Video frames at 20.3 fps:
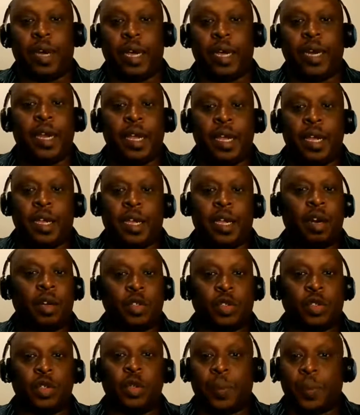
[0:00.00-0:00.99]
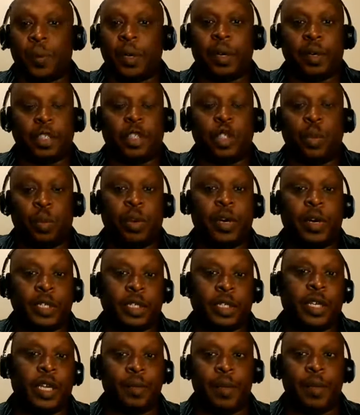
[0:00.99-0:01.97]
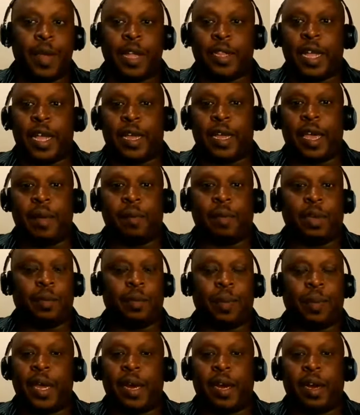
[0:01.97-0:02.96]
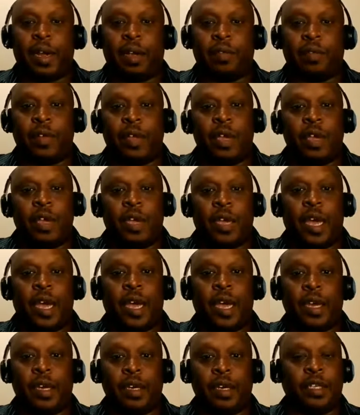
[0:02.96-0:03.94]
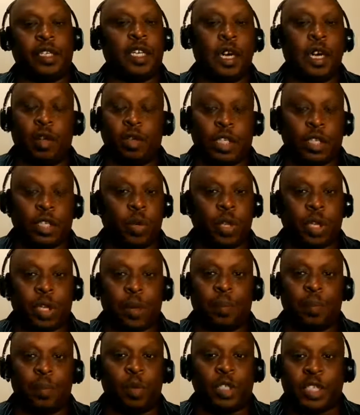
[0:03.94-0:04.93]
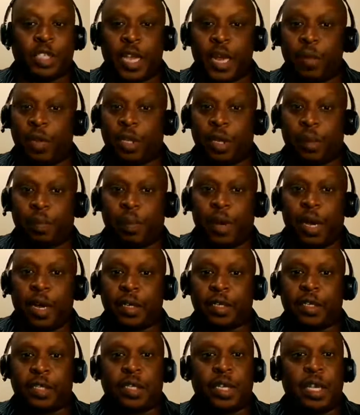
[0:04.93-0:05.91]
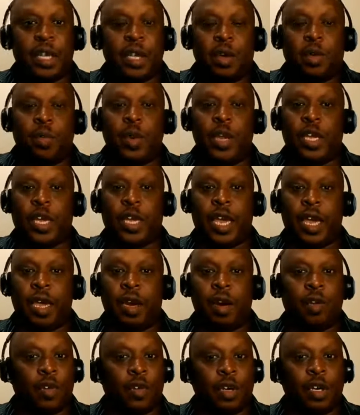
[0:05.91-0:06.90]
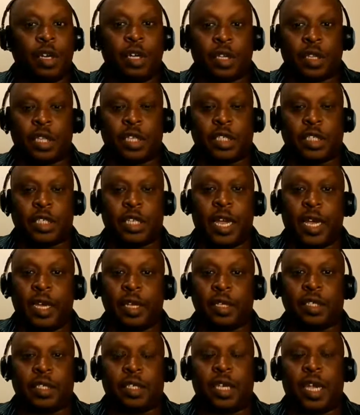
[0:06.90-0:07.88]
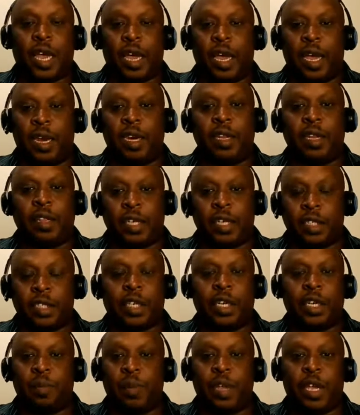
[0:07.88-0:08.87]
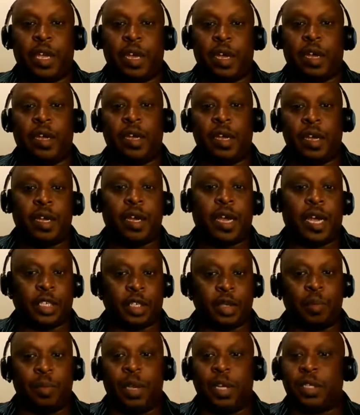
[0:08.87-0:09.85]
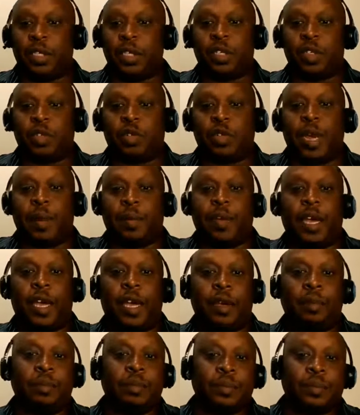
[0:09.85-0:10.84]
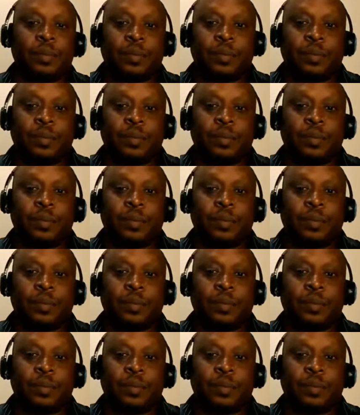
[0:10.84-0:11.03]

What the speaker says: But Drew Brees did make that game competitive, and just with same with the Bucks, we can't overlook the Saints, and this could be as you mentioned, a trap game.